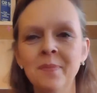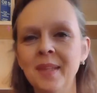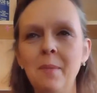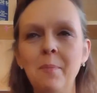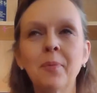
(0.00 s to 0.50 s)

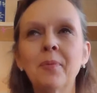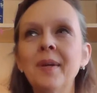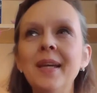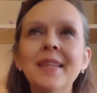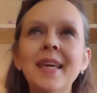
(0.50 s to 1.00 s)
I'm
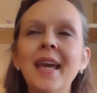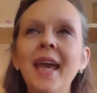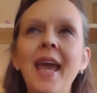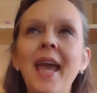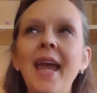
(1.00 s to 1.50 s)
breathing
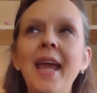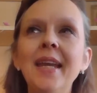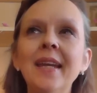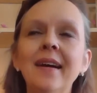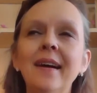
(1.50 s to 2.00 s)

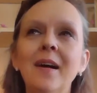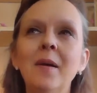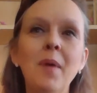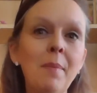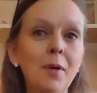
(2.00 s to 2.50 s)
in
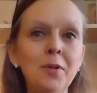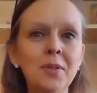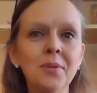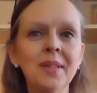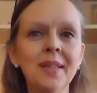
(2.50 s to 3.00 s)

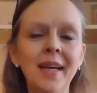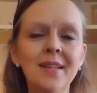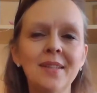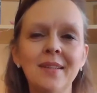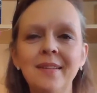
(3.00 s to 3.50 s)
emotional
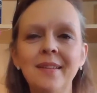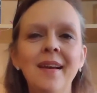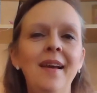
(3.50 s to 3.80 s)
connection,